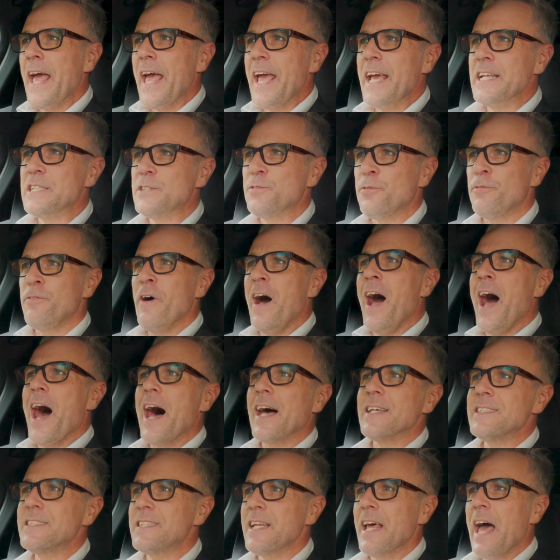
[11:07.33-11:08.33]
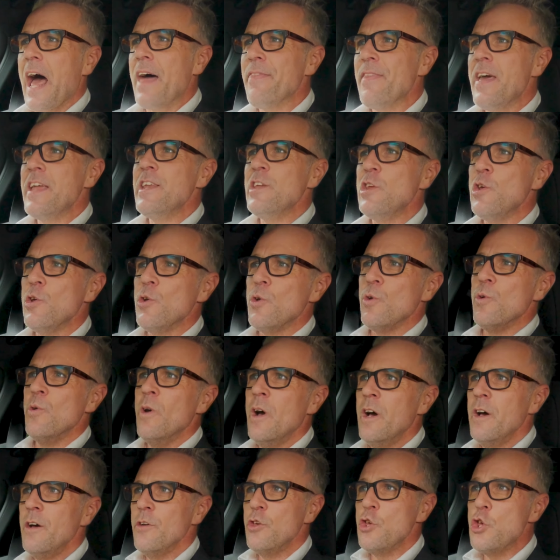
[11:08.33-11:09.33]
It's fast, and then
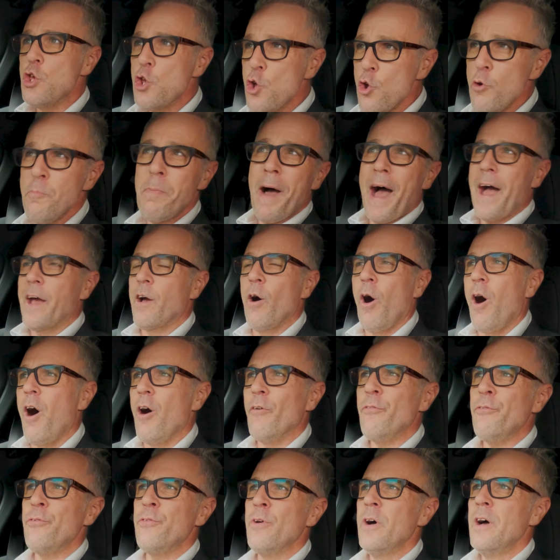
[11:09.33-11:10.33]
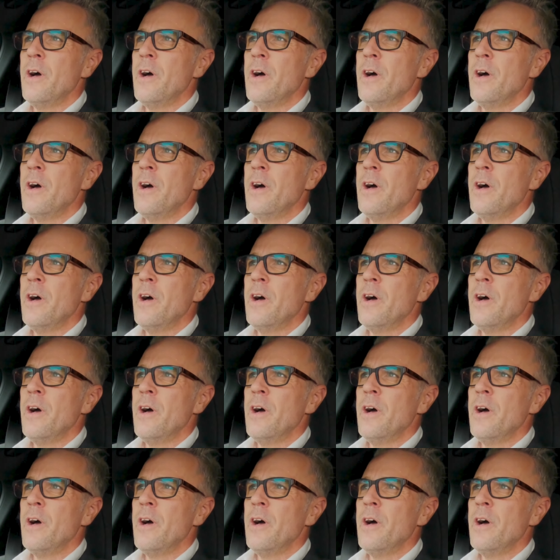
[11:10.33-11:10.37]
you back off.